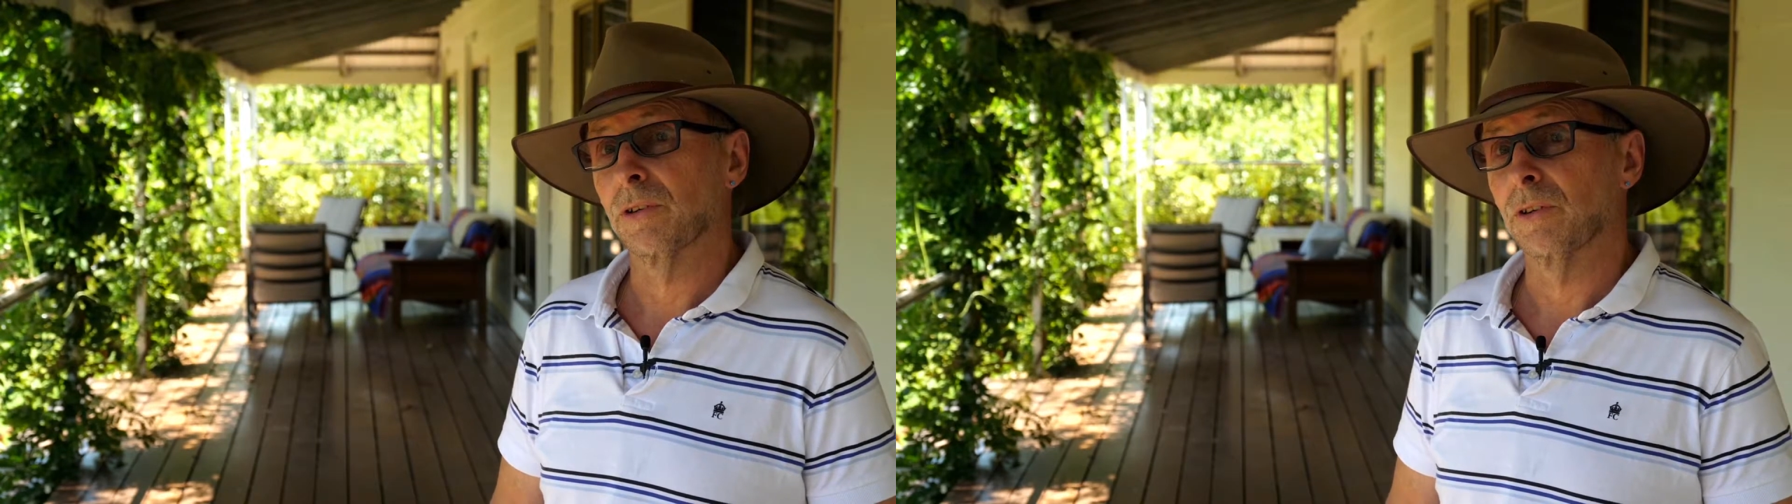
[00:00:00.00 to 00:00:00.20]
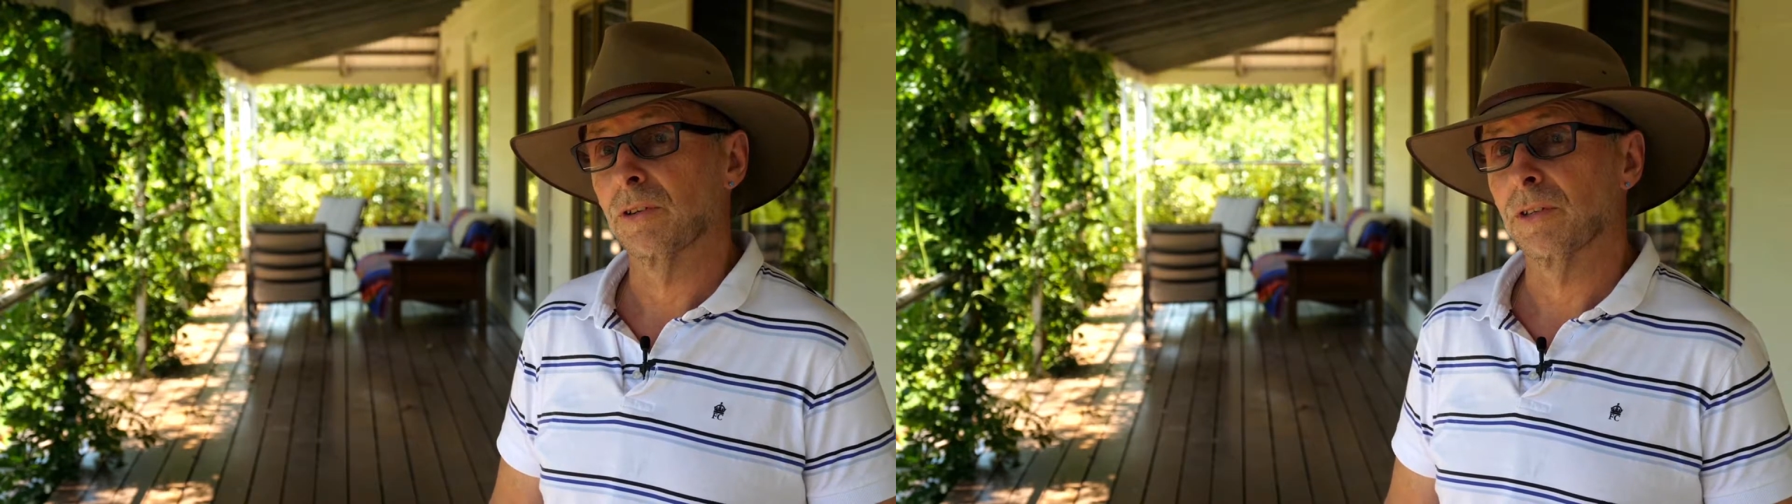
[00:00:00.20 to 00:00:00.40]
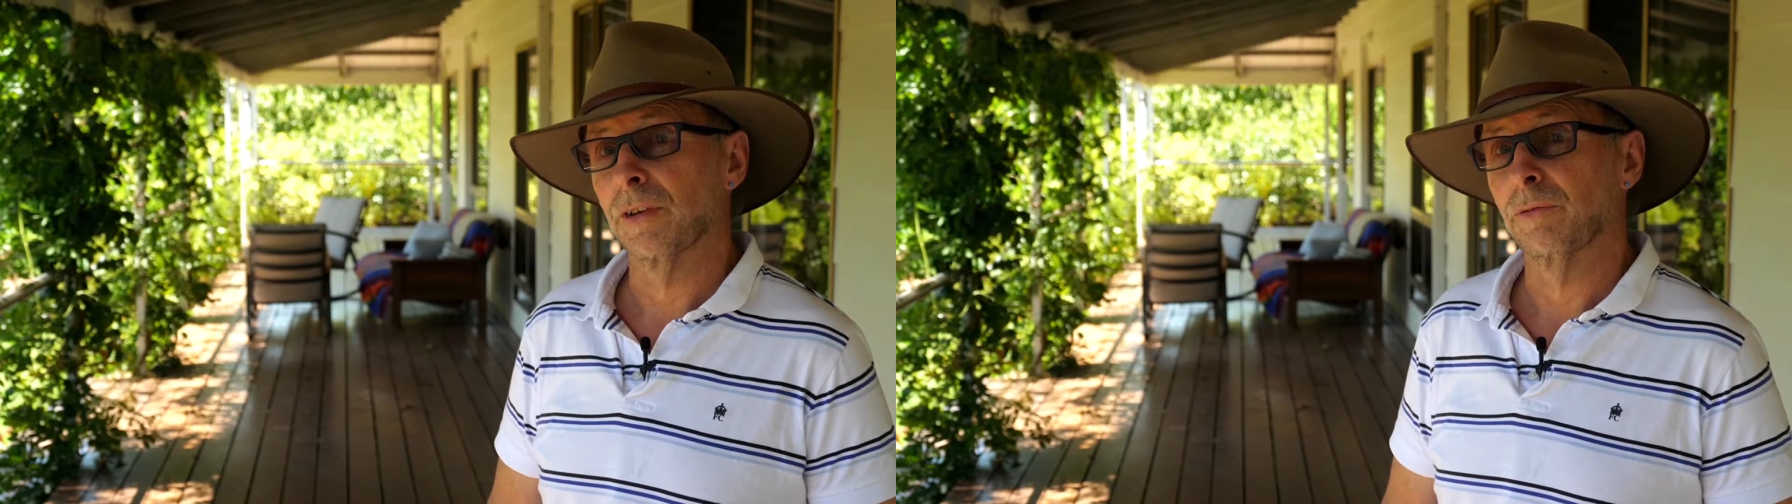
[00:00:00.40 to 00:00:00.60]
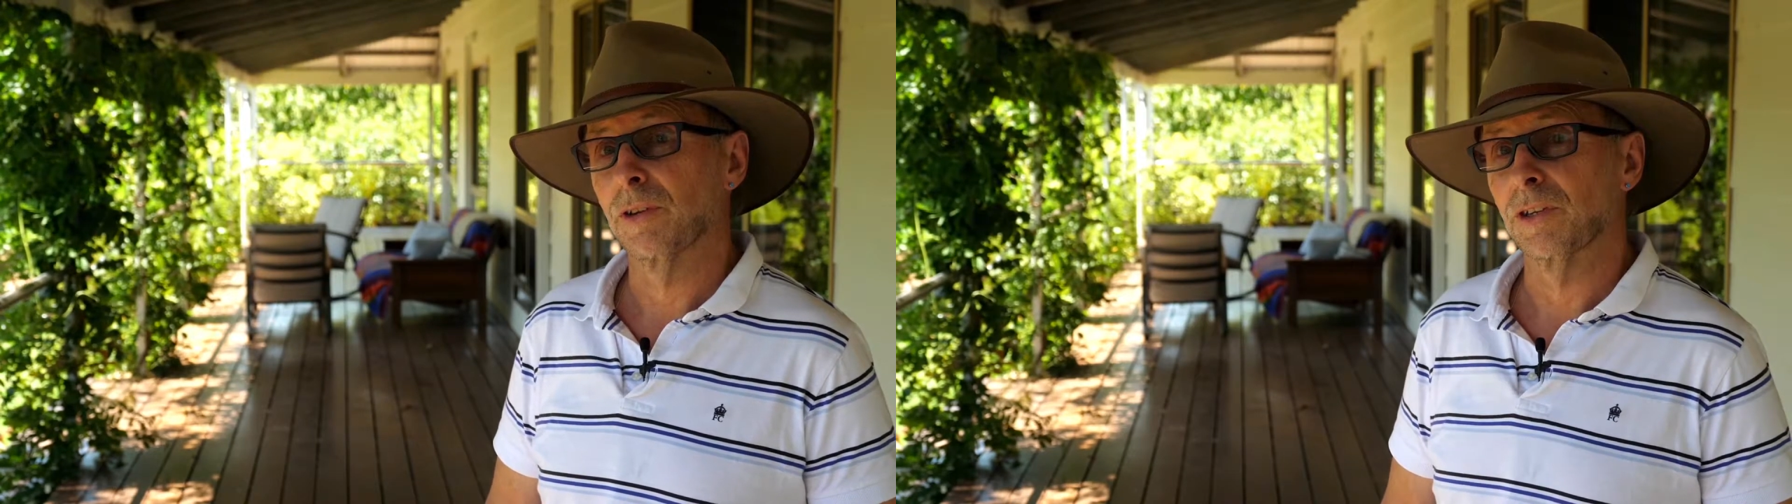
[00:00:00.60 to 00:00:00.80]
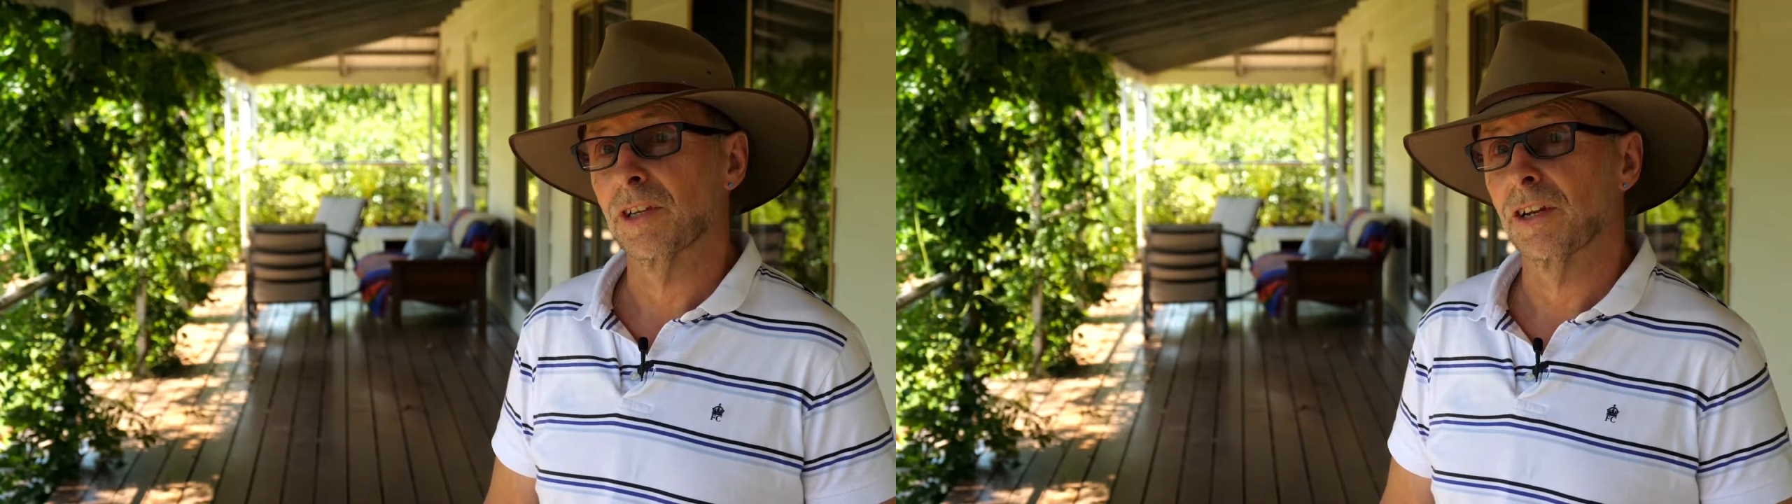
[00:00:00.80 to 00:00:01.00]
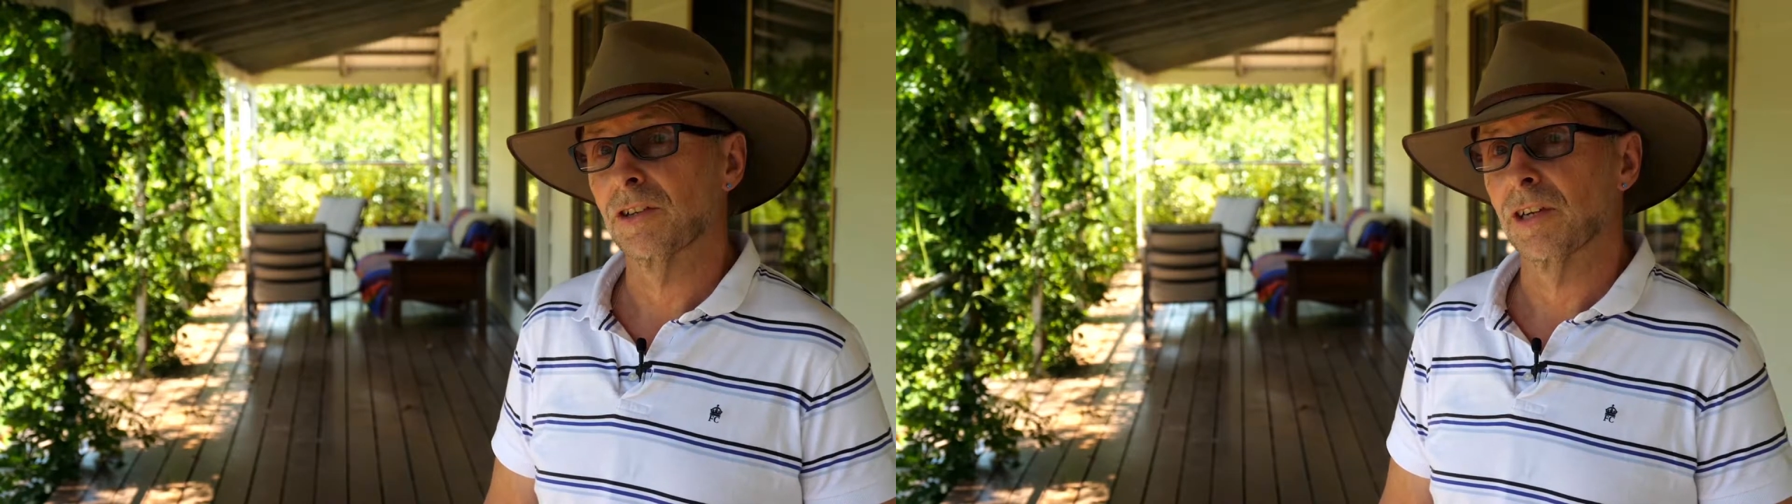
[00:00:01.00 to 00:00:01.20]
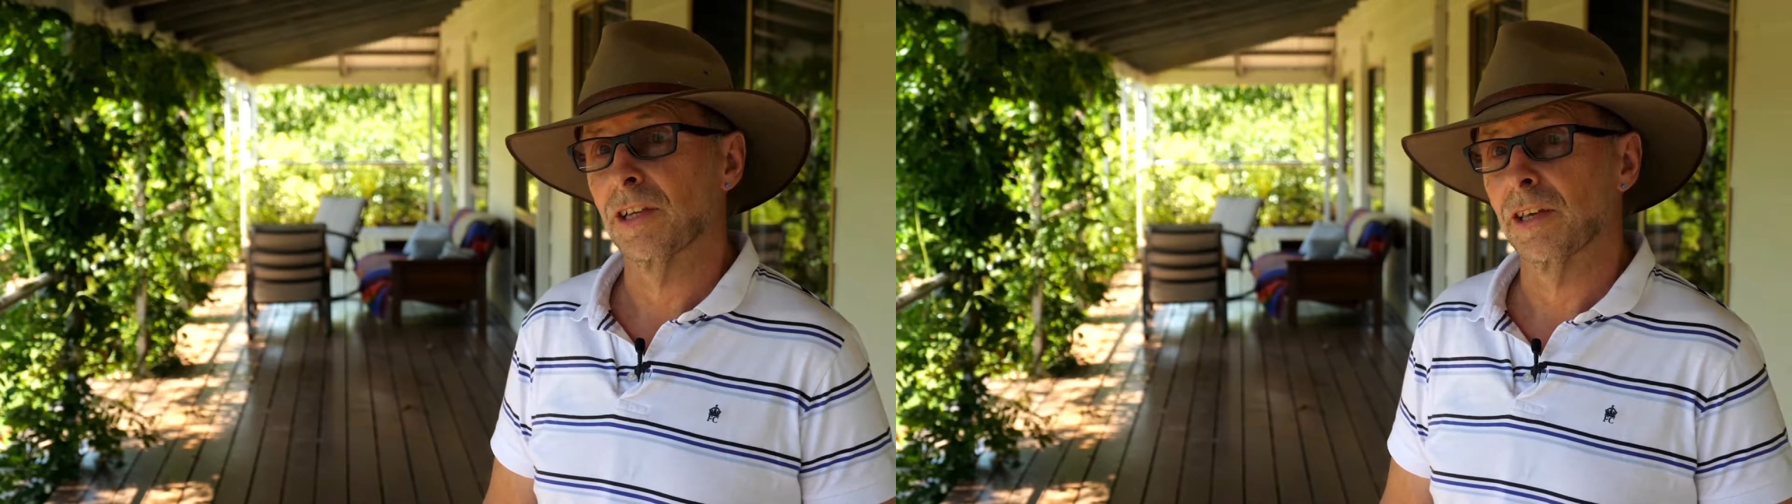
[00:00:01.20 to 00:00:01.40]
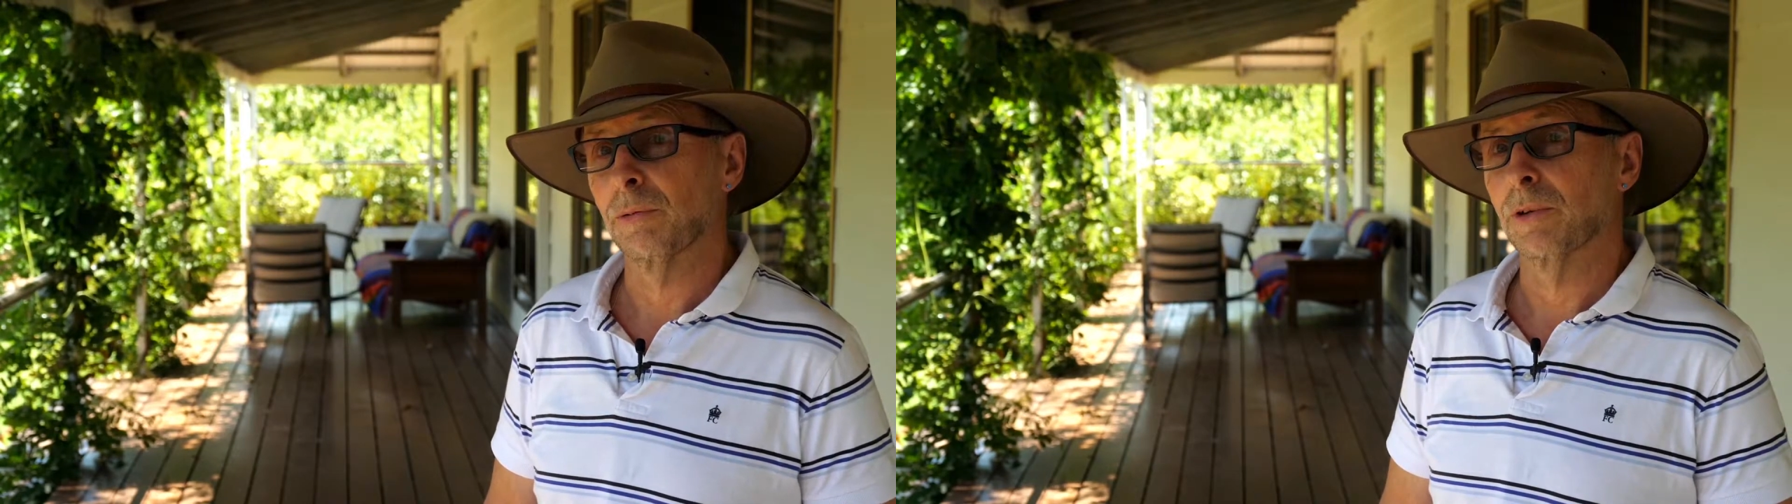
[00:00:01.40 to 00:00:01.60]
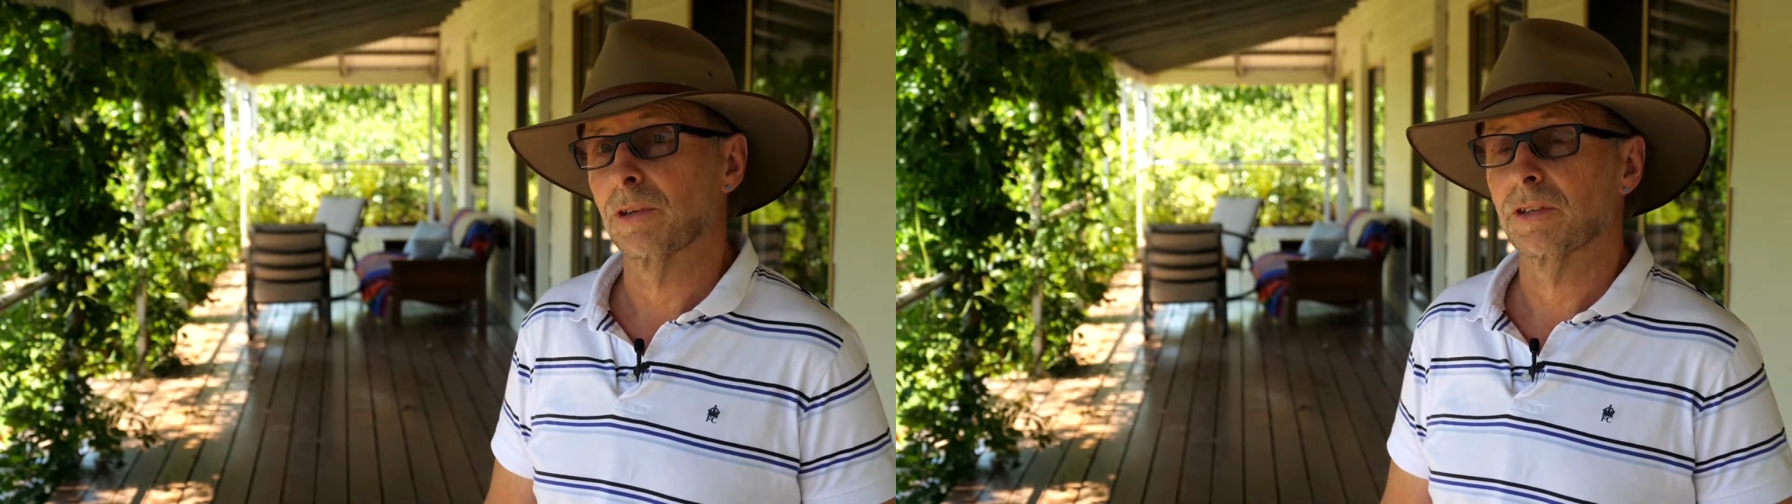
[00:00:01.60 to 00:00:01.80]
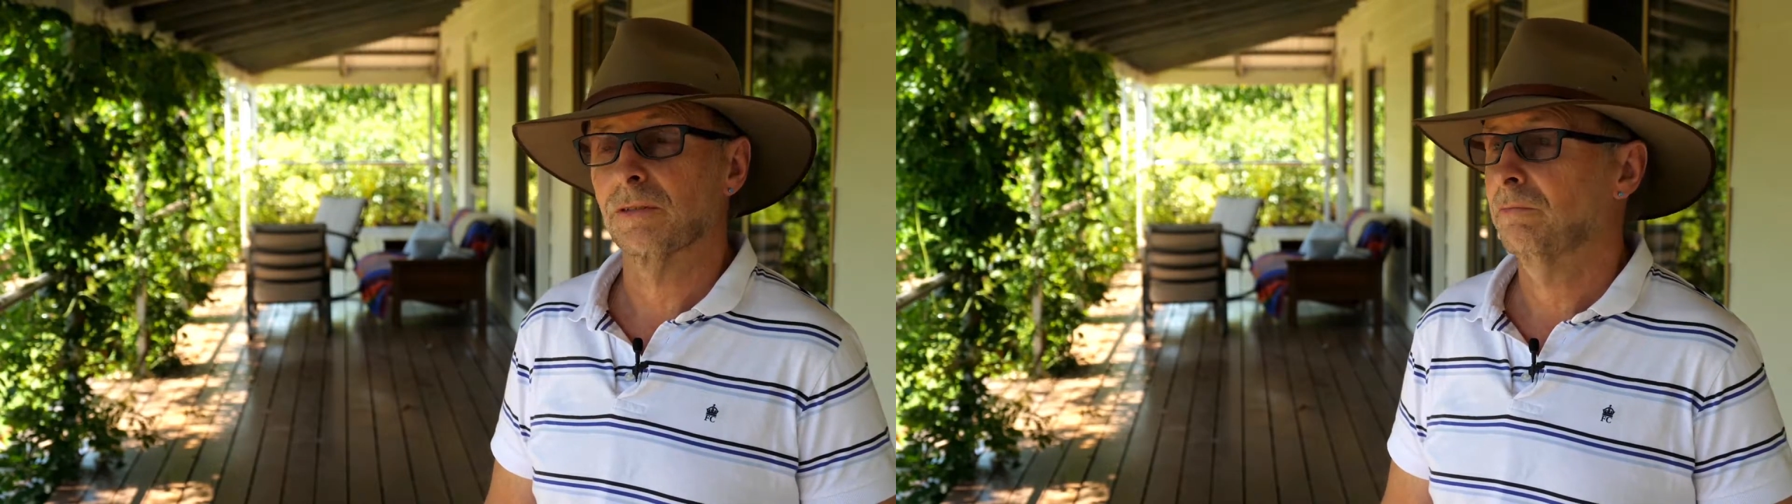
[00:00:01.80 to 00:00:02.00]
good as Infinite Energy. They were
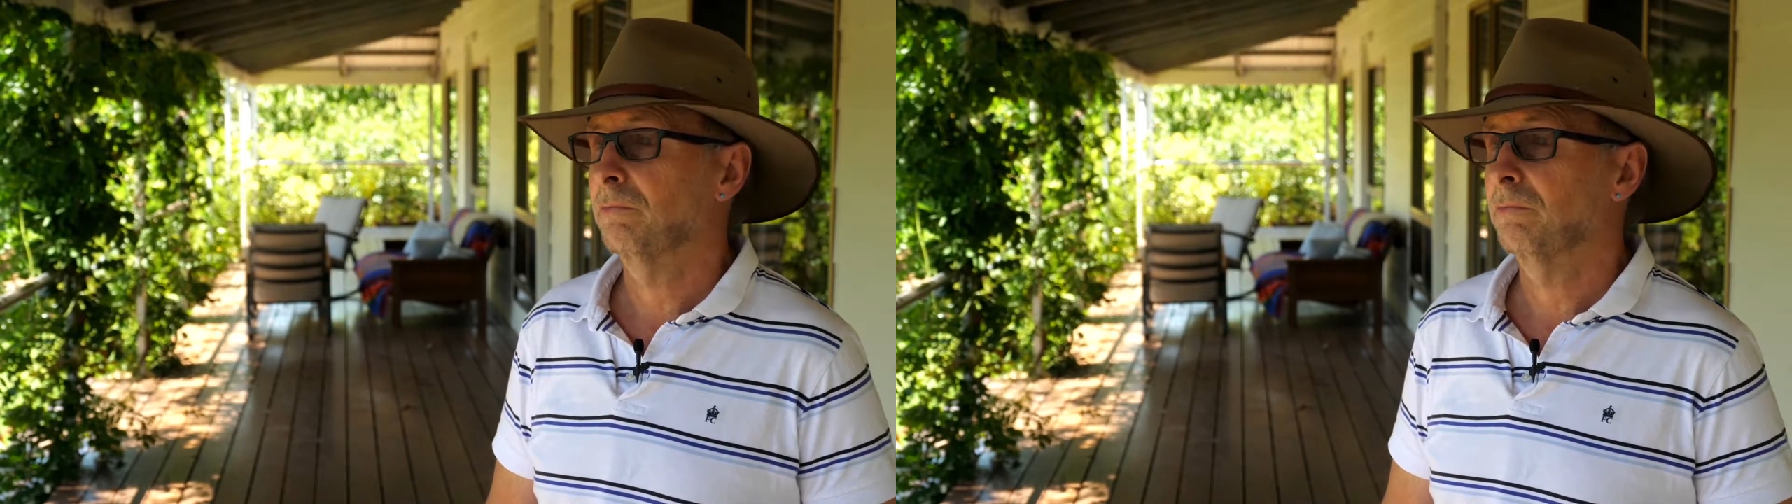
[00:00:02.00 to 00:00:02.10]
just